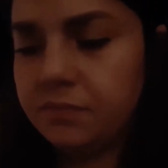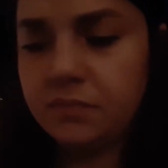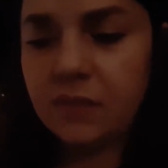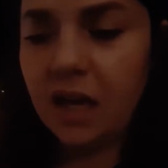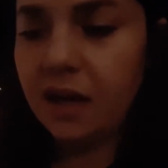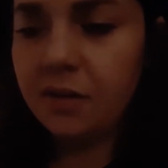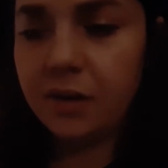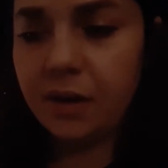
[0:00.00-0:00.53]

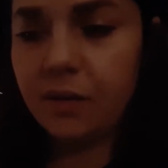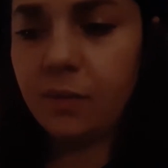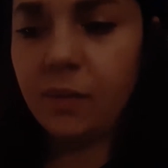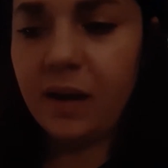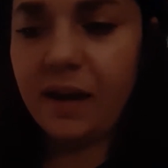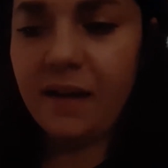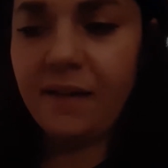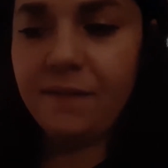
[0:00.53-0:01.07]
don't know,
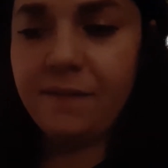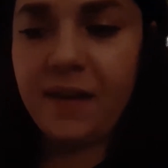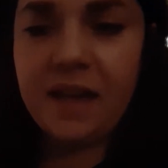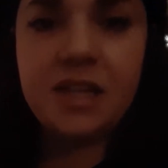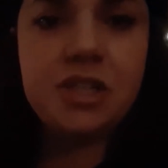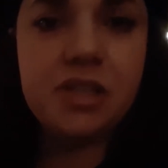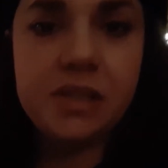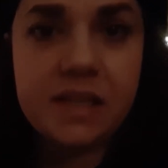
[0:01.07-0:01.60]

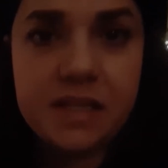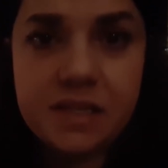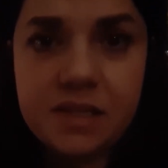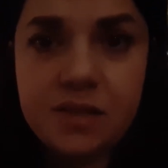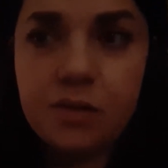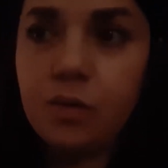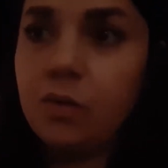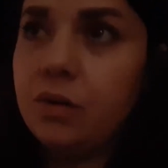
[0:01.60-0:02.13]

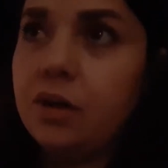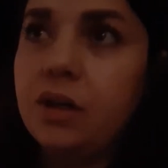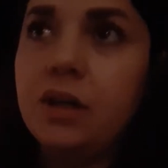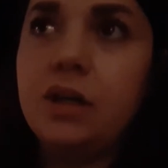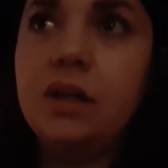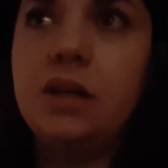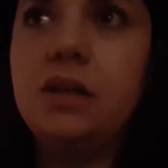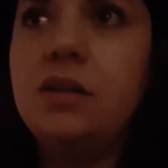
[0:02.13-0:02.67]
Evangelist
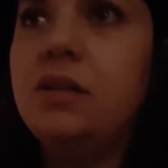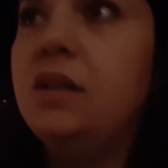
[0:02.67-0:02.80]
or,